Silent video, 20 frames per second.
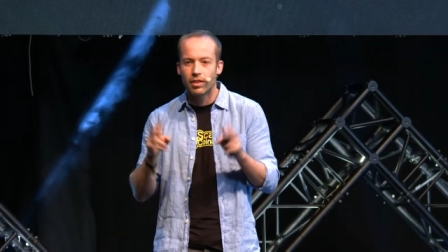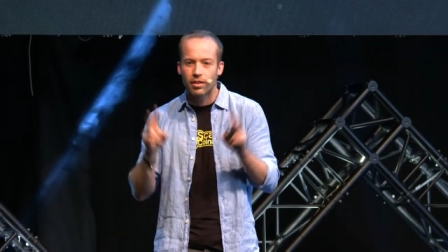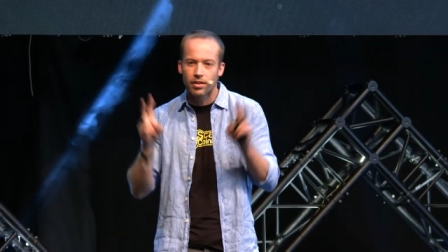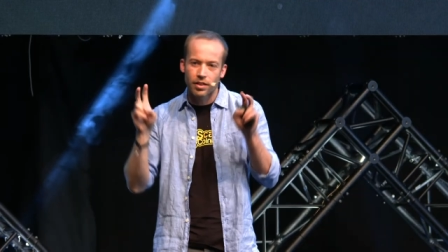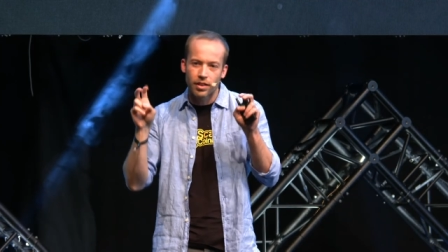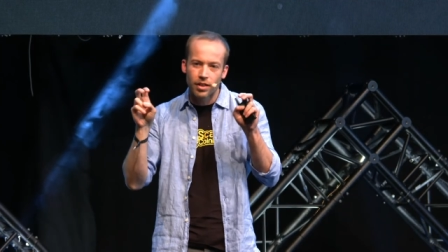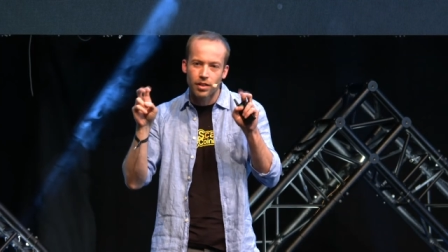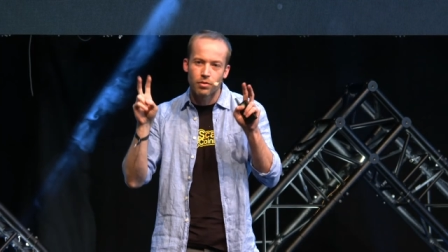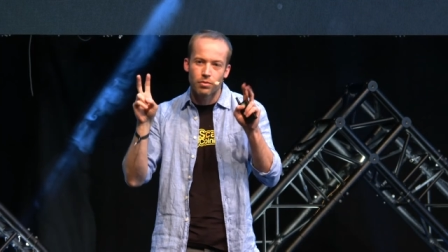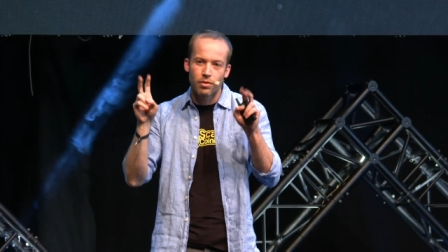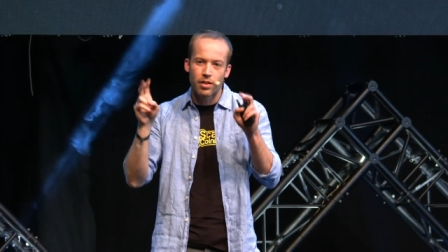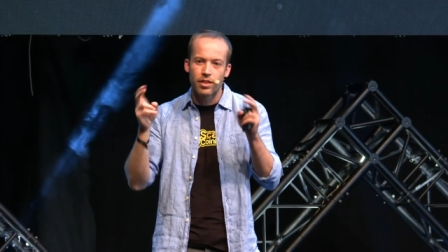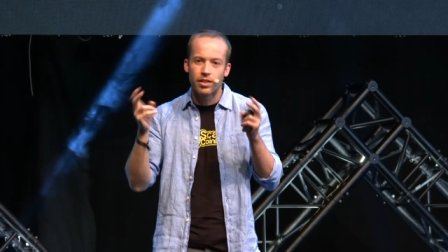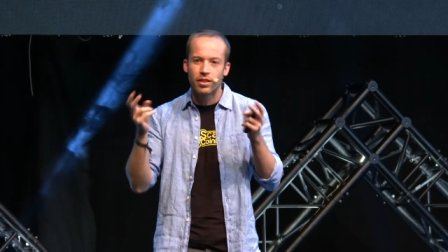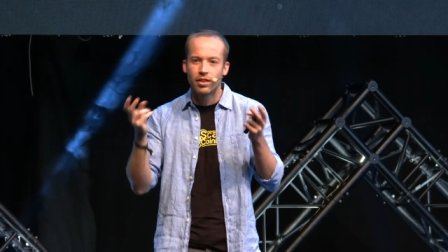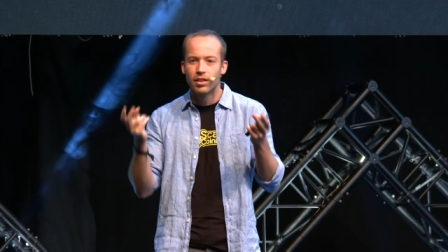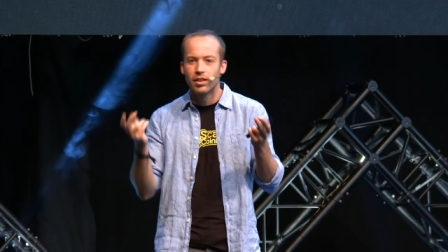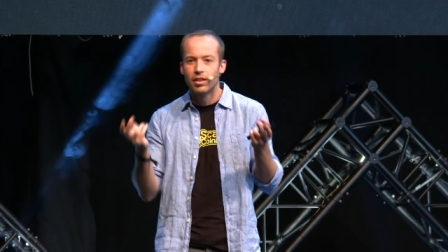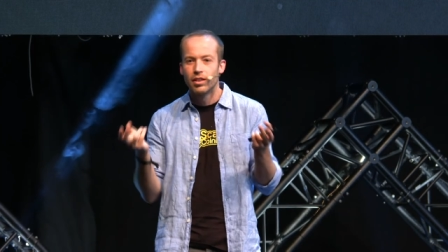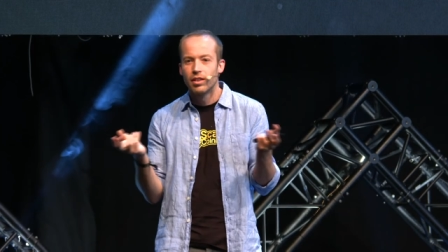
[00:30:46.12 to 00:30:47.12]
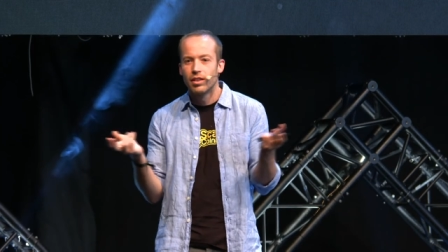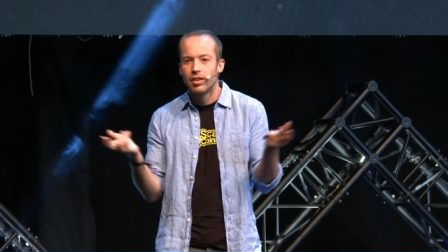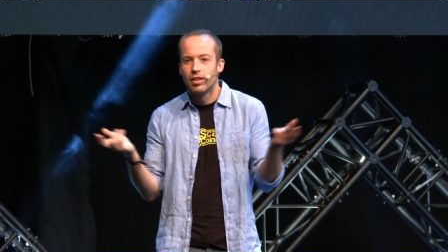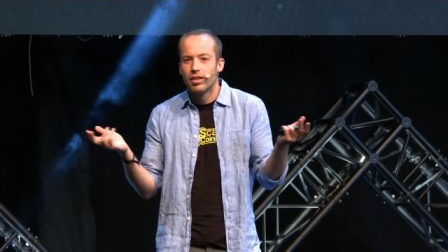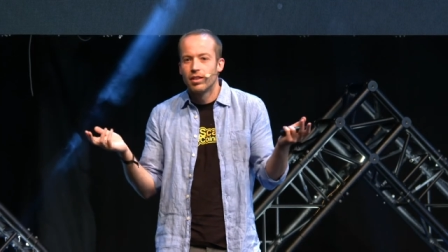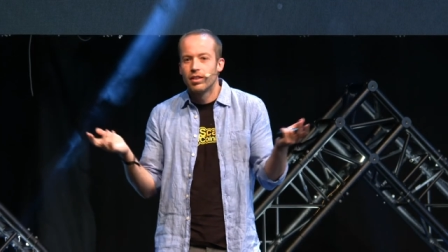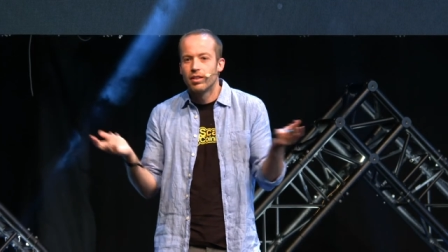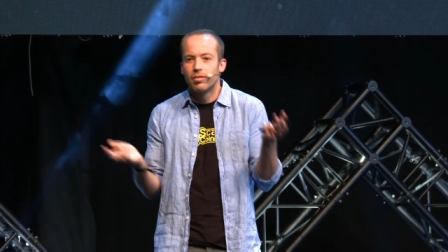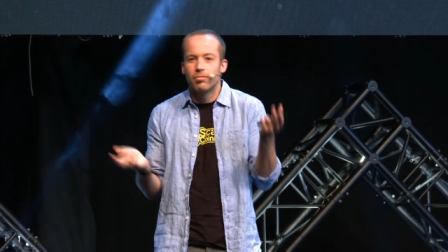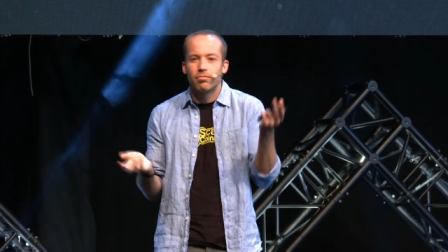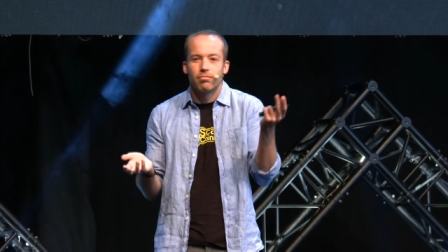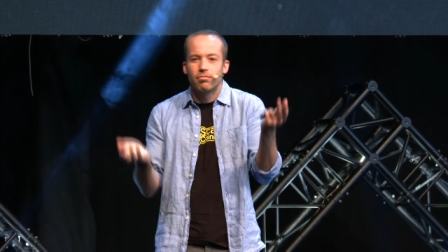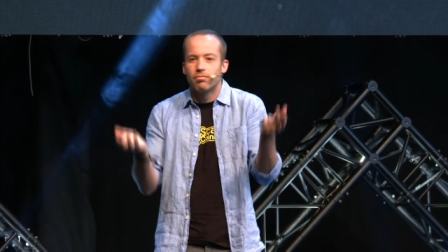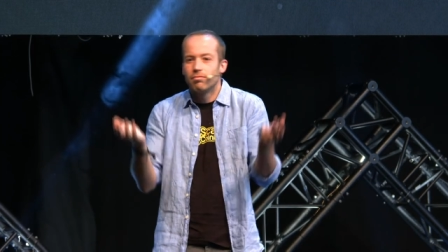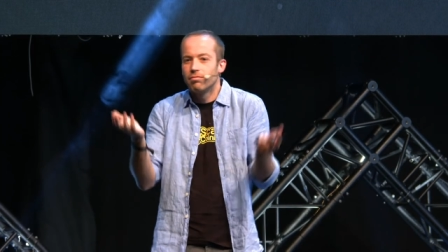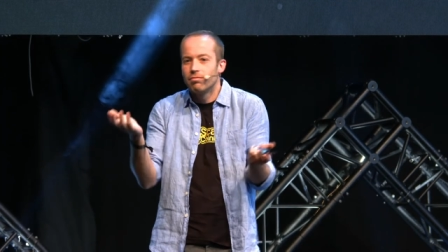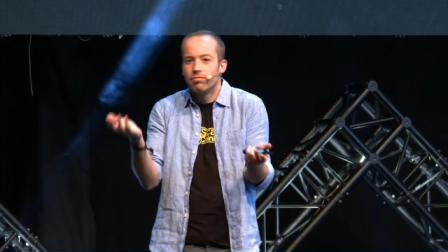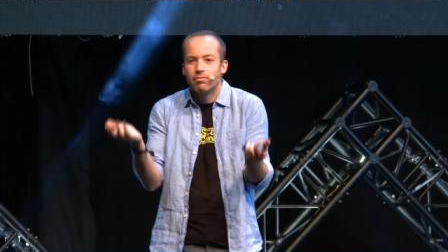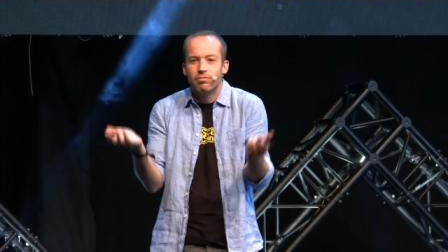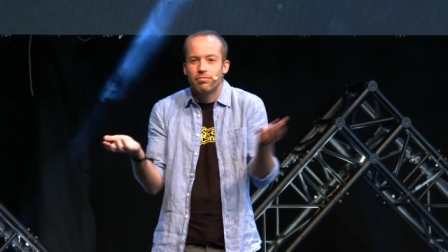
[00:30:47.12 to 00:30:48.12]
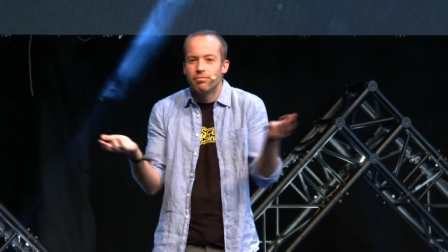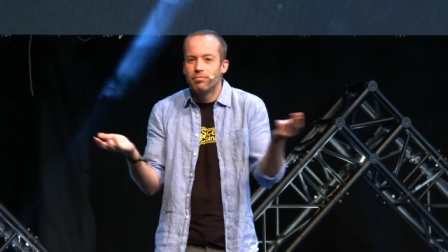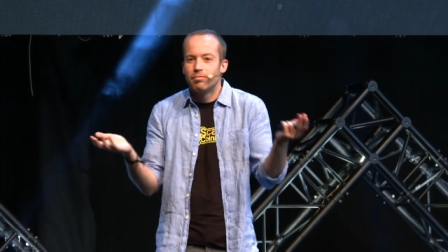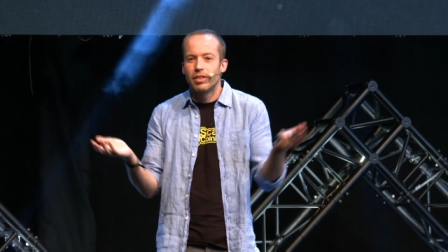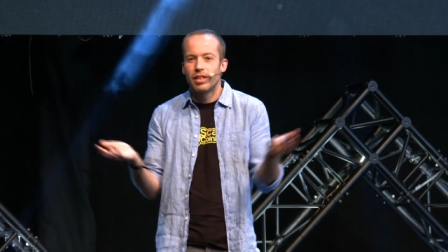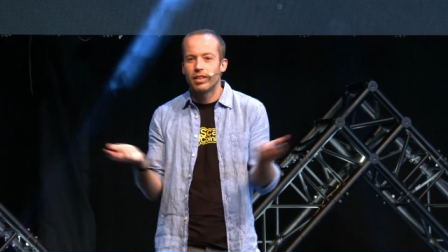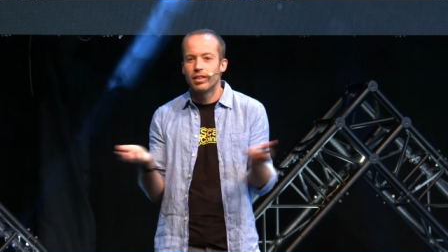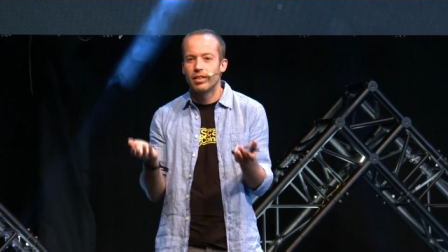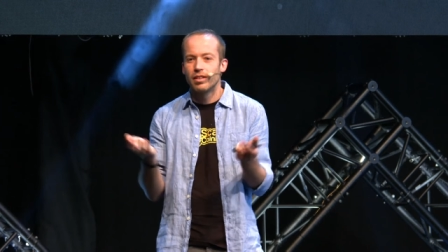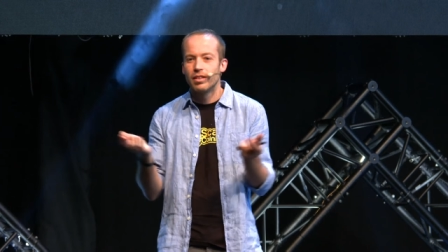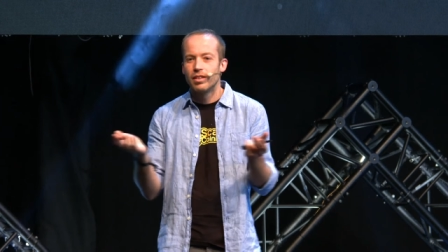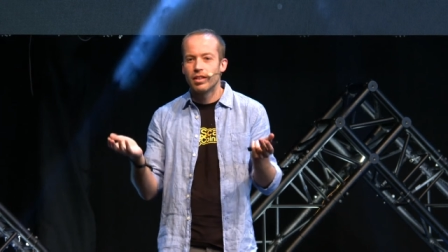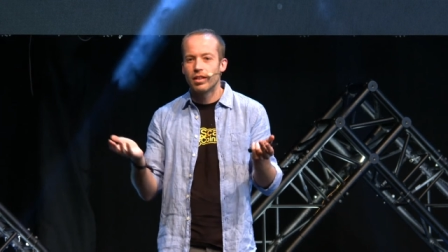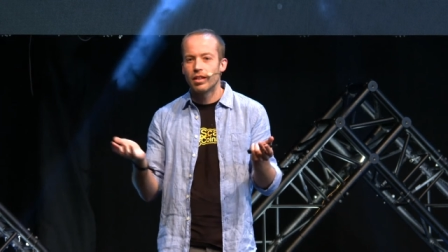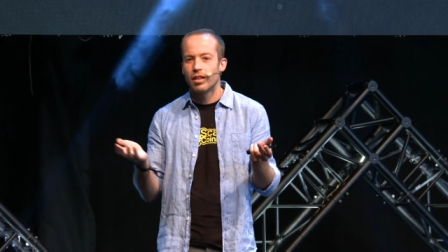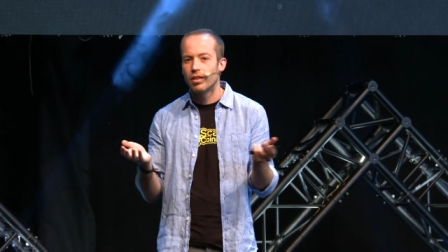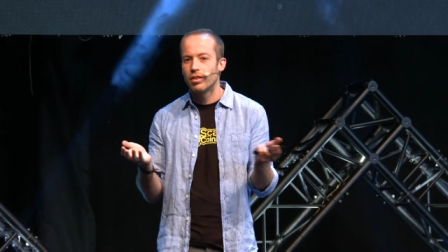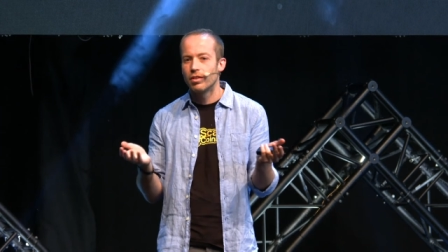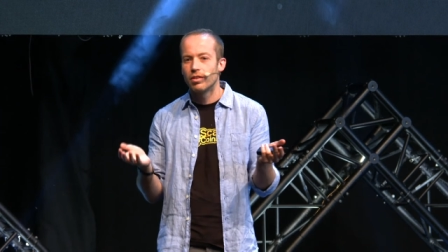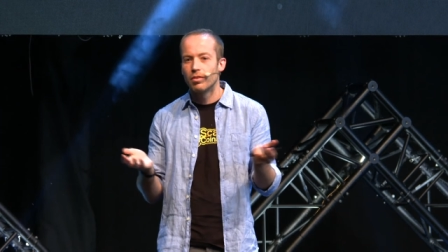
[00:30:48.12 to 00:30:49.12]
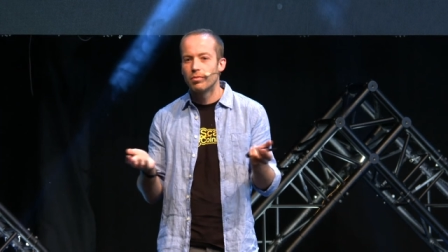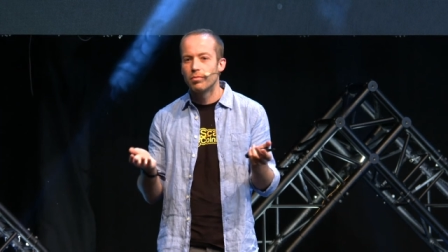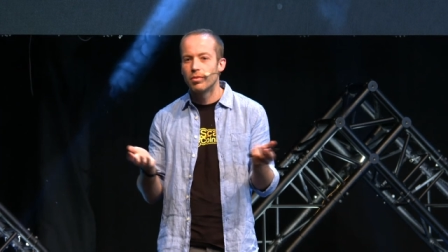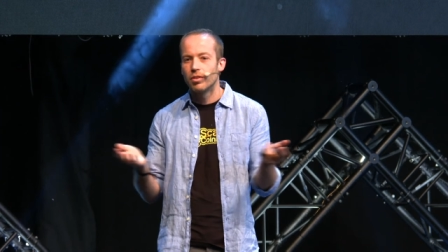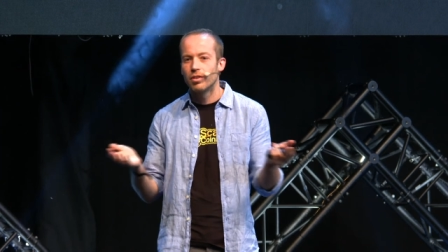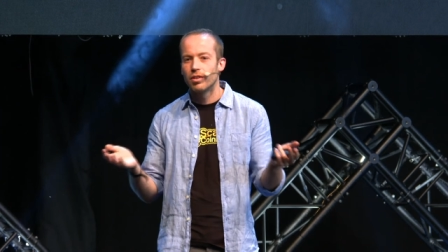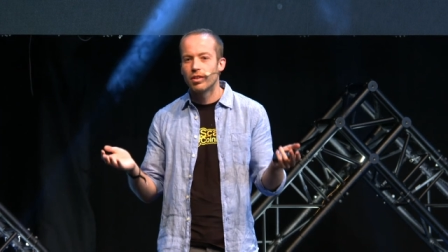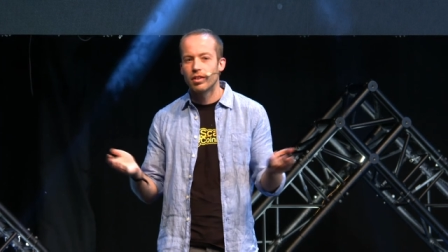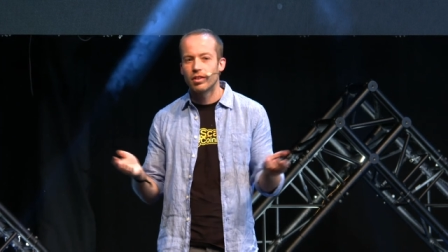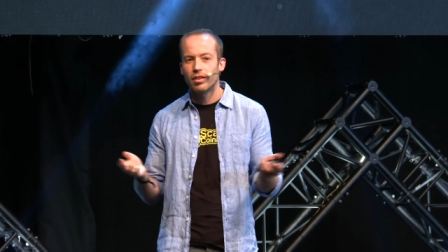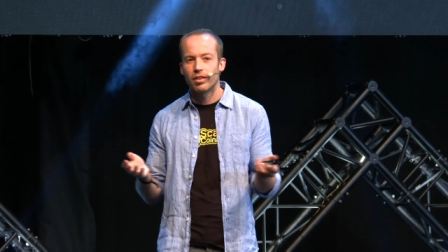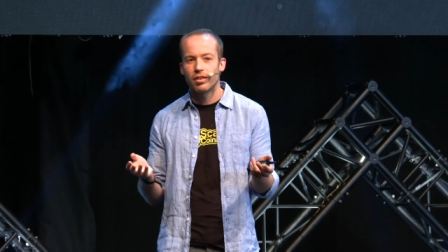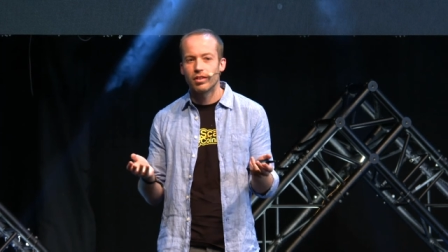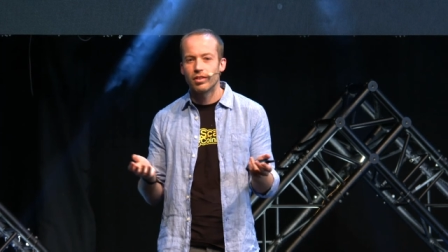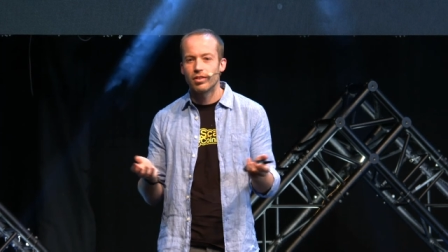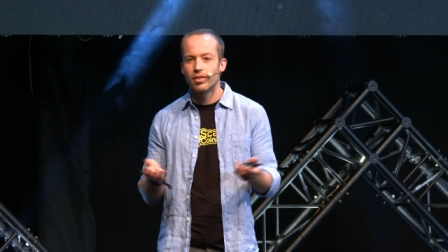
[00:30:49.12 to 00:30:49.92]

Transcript: real one, but there are no more,